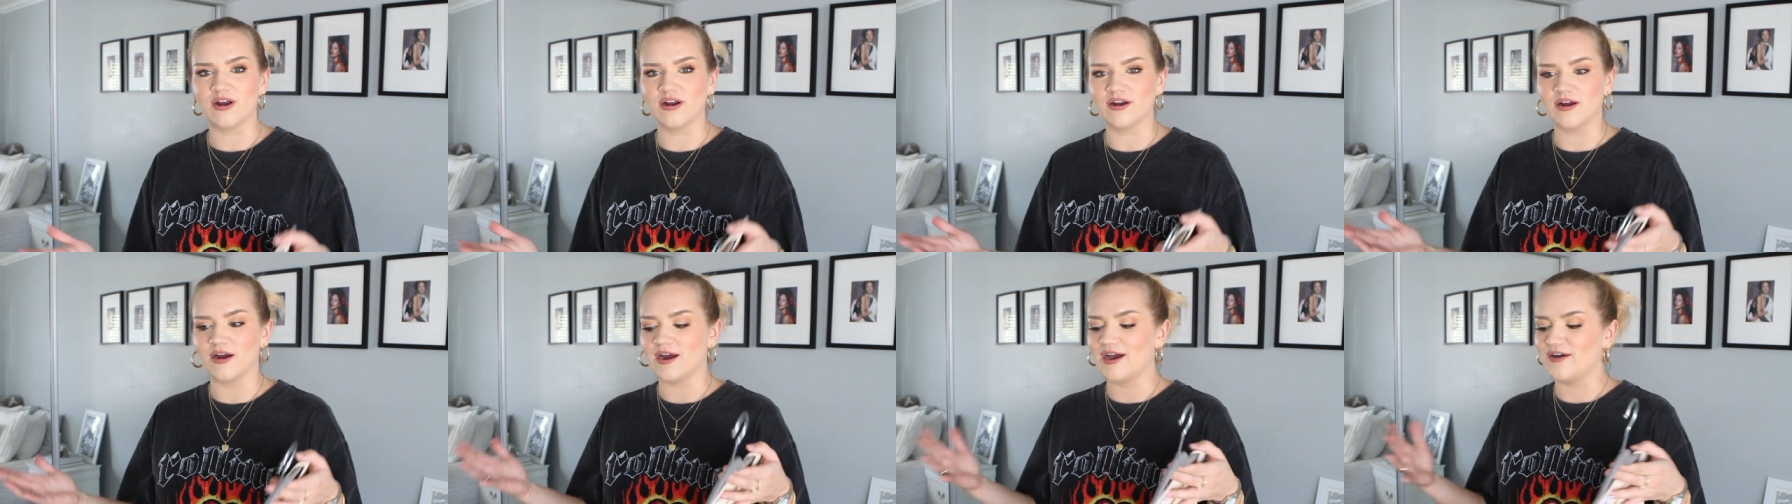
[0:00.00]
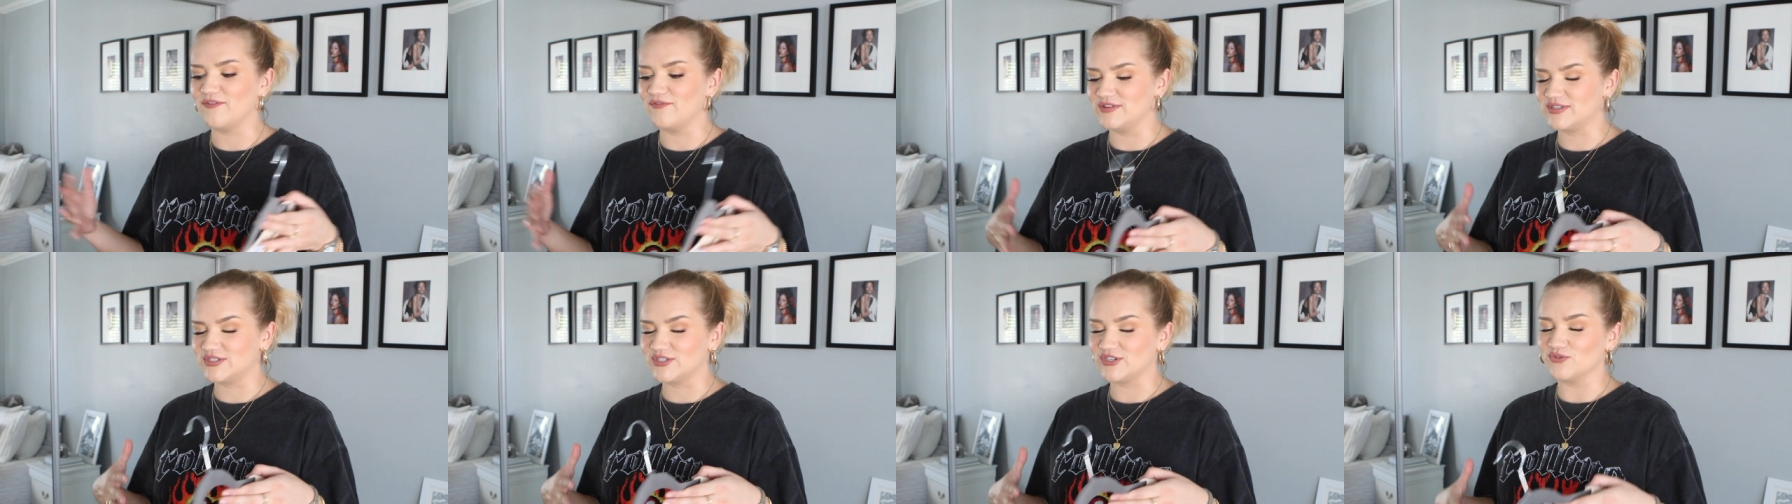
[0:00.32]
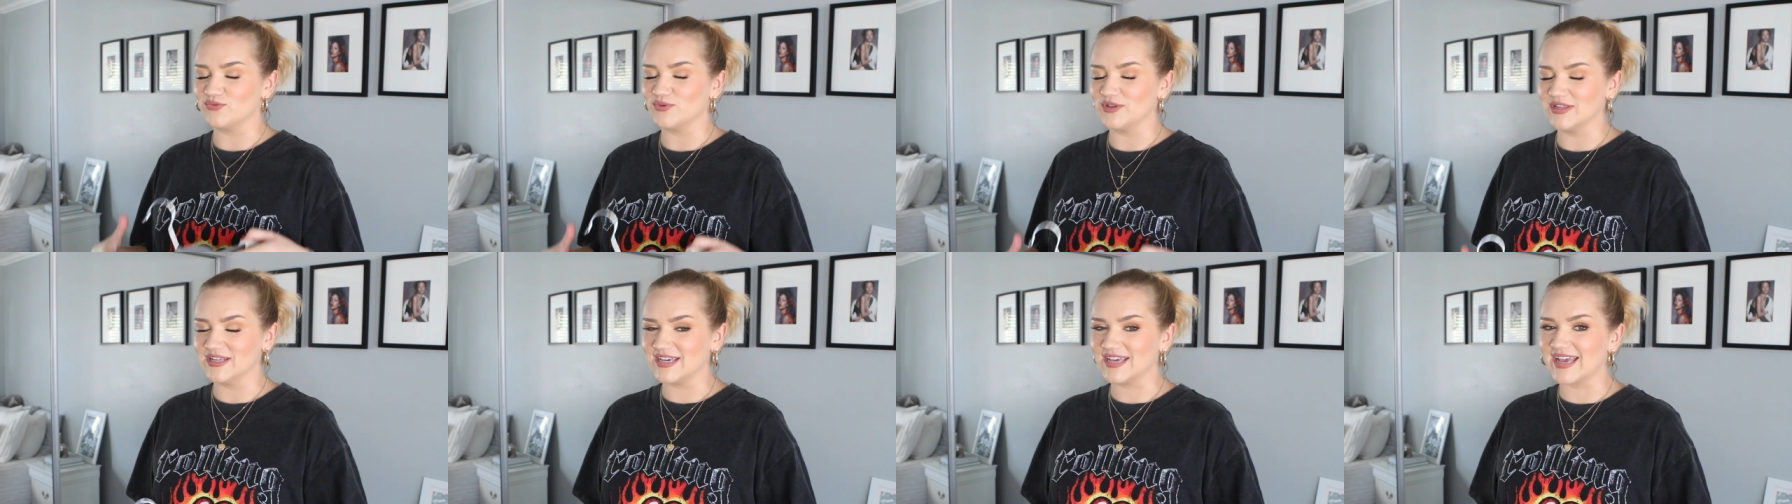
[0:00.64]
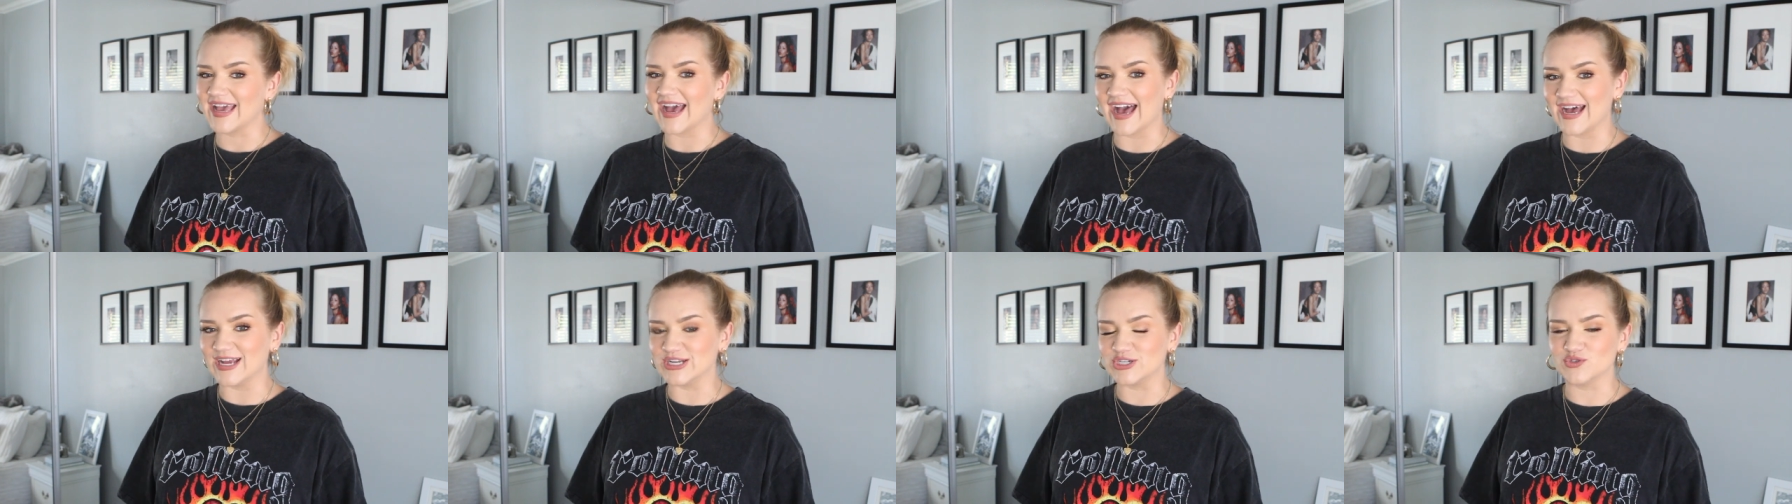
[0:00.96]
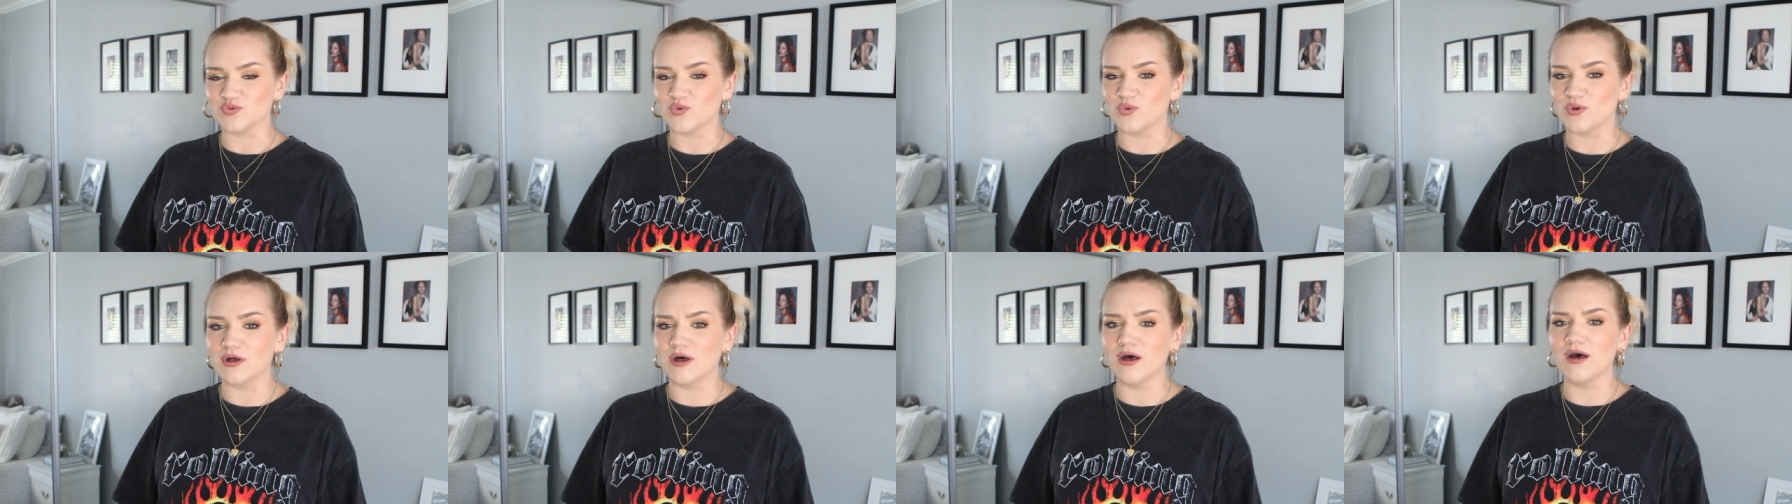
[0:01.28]
Our outfits are really
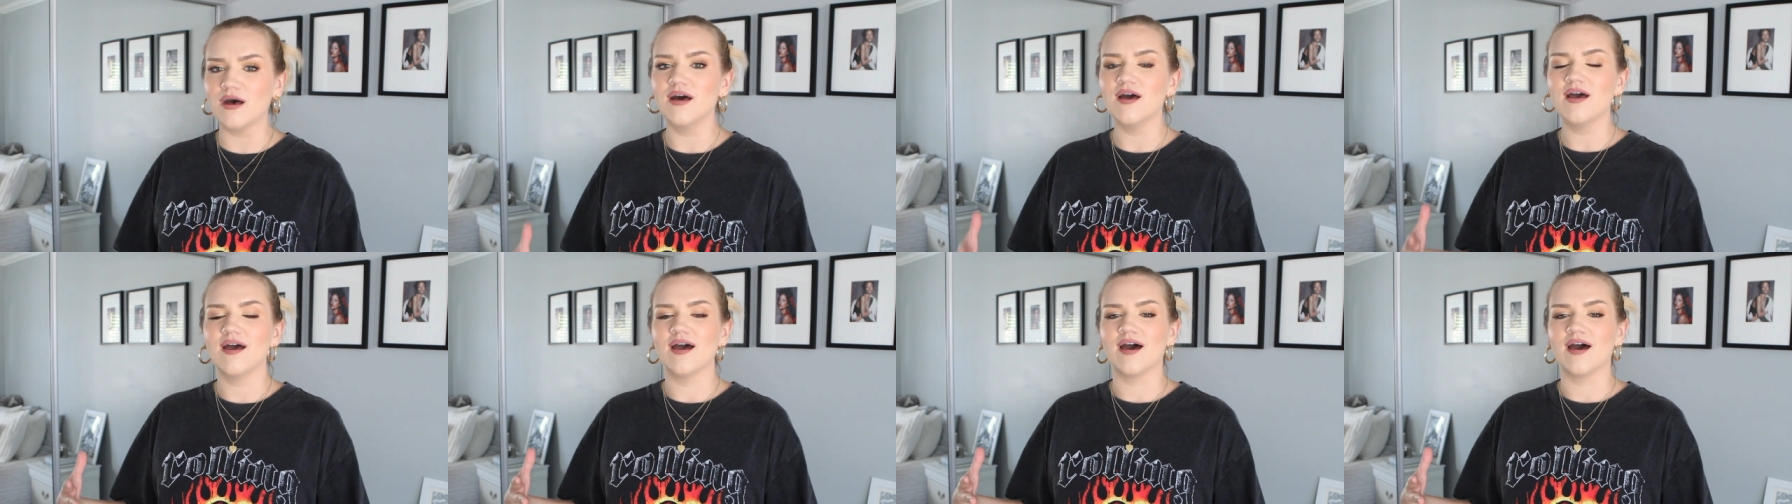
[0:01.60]
casual.